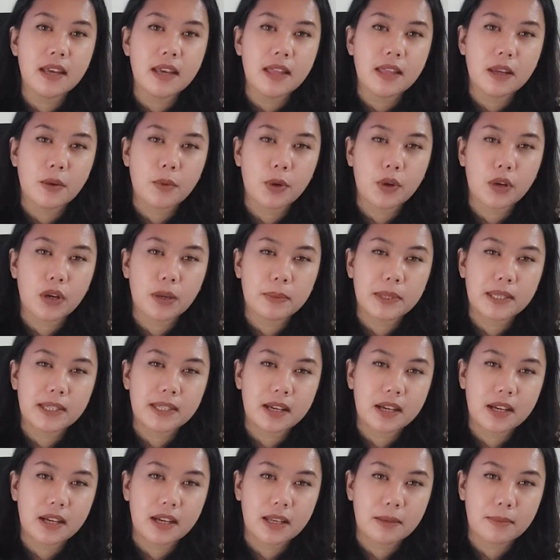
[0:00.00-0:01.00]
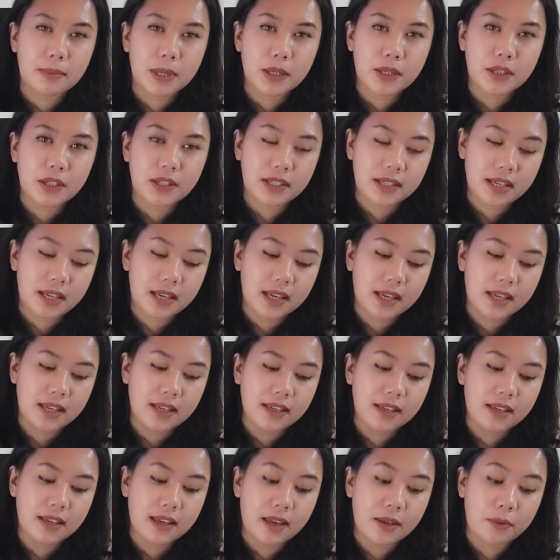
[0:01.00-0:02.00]
that we're going to be talking about
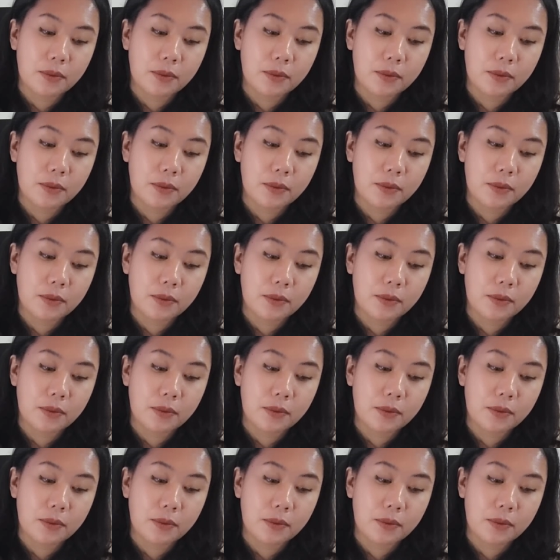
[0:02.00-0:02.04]
today